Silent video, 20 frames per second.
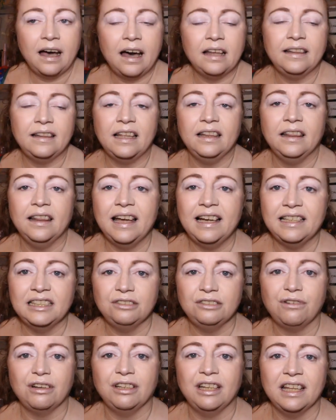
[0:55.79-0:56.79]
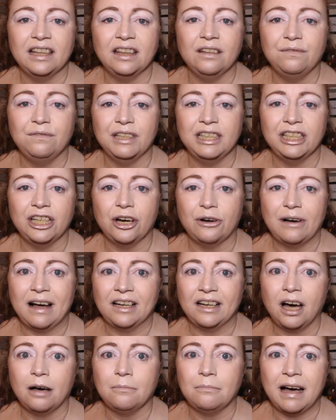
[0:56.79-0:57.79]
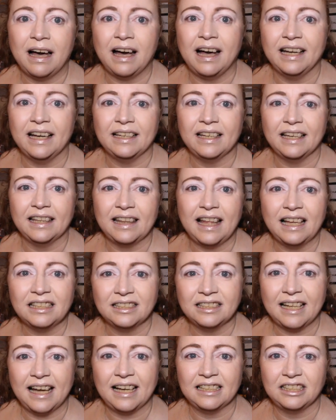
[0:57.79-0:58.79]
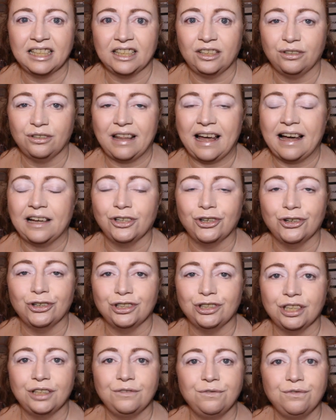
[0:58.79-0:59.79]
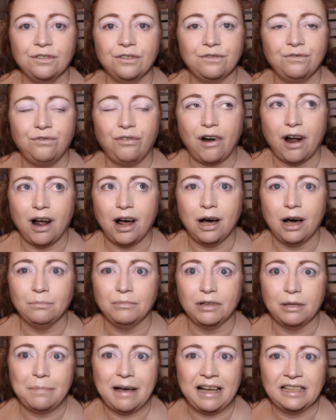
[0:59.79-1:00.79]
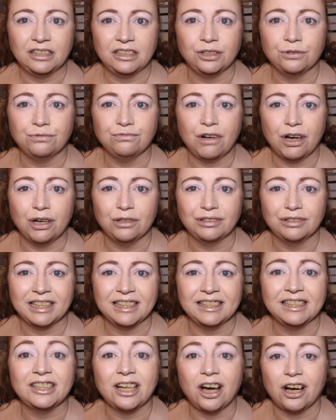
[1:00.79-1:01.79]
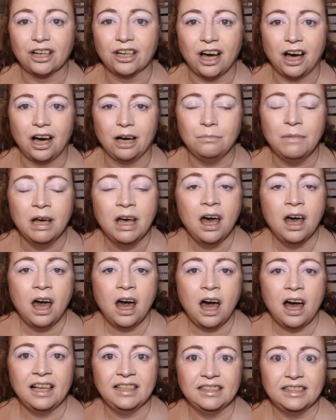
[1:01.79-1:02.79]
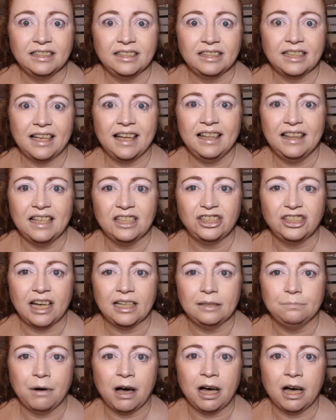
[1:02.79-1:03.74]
and then later on in the video I got my last eyeshadow that I ordered from the It's in the shade